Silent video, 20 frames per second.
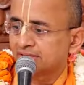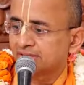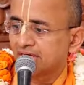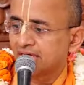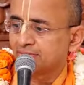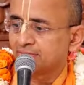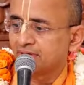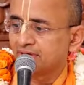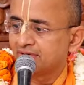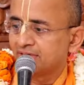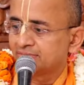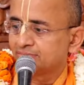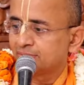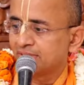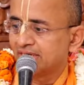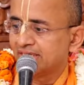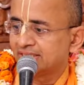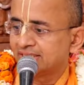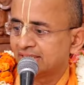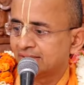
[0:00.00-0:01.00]
to Sakshat
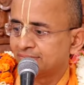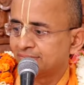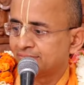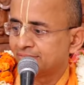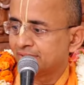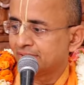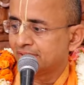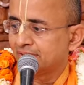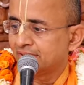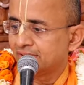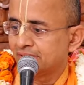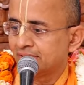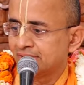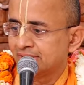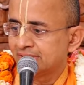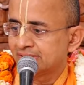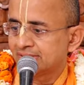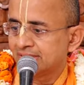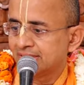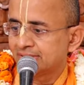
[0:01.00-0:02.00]
Bhagavat Pranitam.
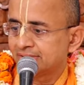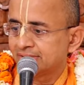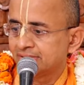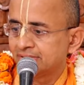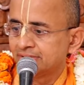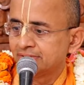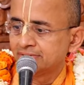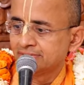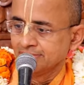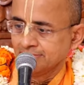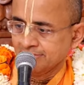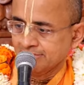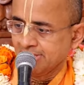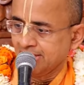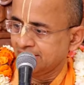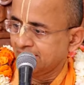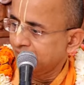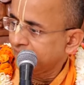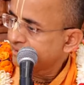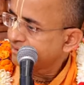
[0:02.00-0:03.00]
He says.
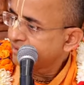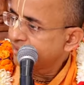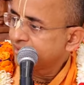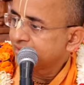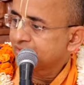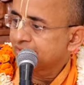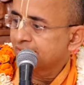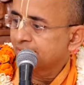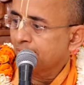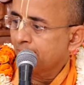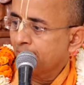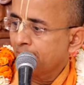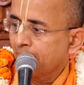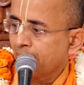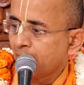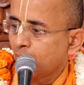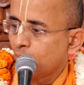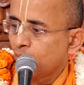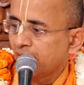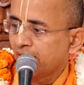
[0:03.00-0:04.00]
And then he says,
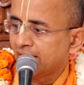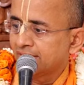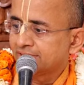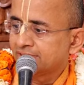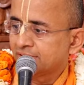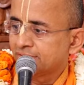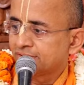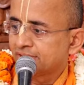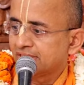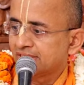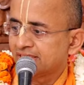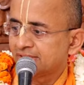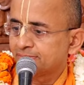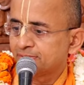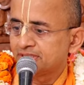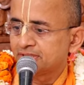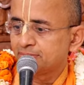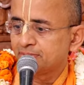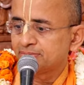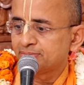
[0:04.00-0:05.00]
one executes
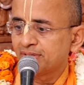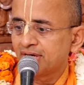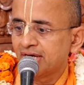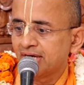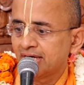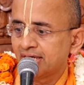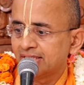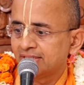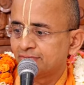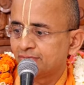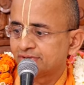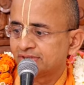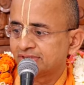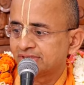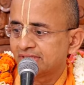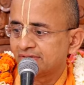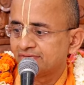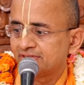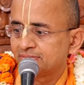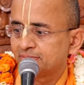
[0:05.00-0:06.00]
religious principles by rendering
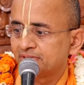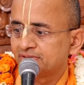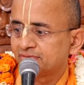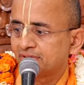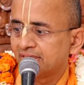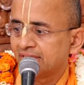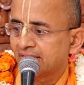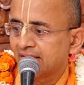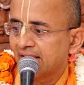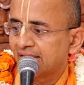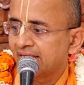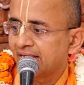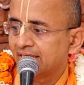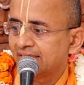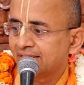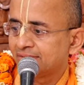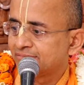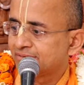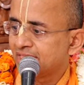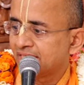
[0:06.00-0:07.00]
devotion service, basically nine
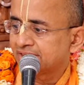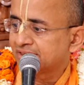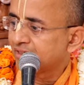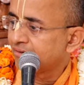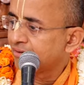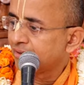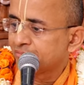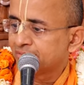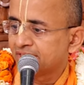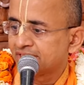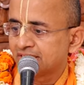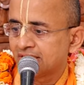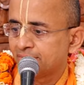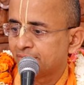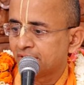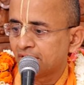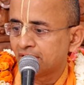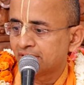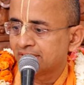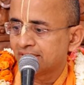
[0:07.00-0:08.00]
items like Shravanam,
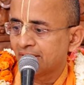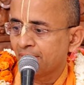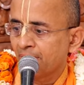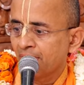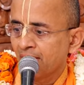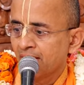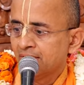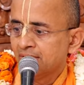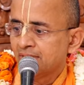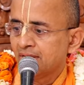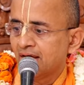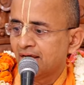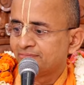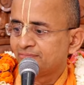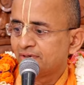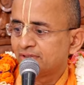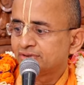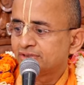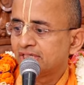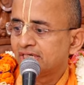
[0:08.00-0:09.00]
Kirtanam, and all that.
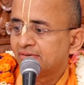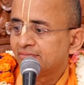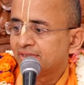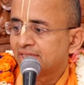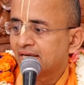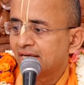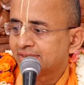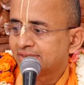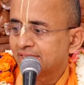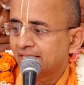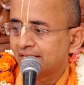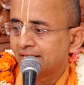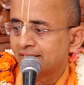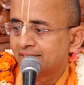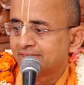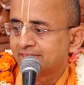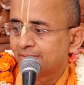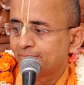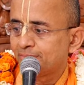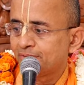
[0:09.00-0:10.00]
Unfortunately, when the
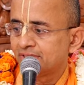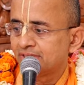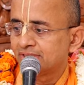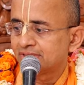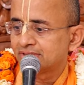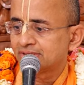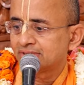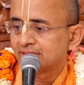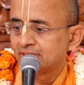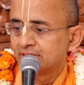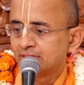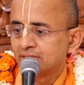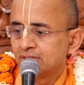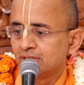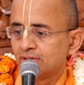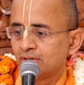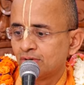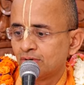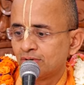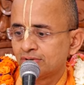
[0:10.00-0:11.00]
Acharya disappears,
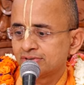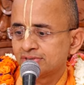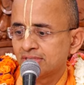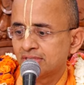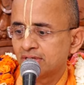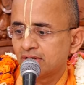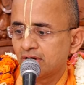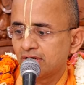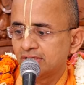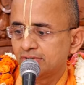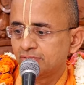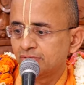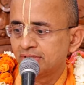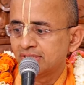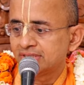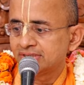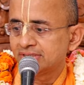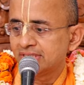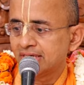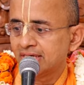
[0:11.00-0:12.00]
rogues and non
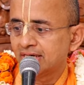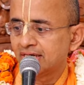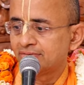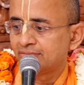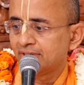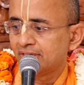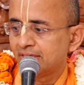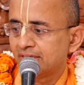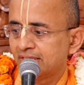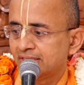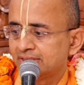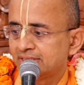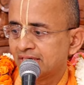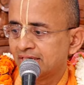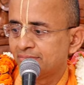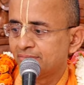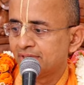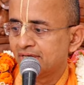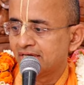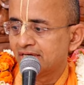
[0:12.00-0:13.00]
devotees take advantage
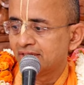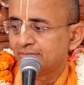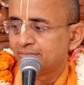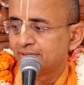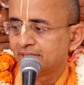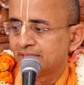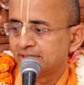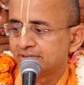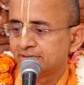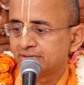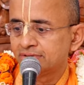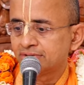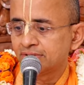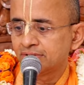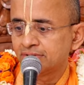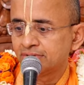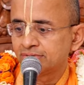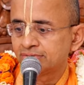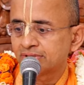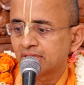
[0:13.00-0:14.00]
and immediately begin to
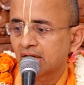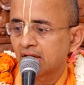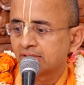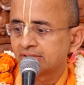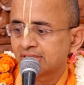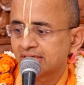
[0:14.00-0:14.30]
introduce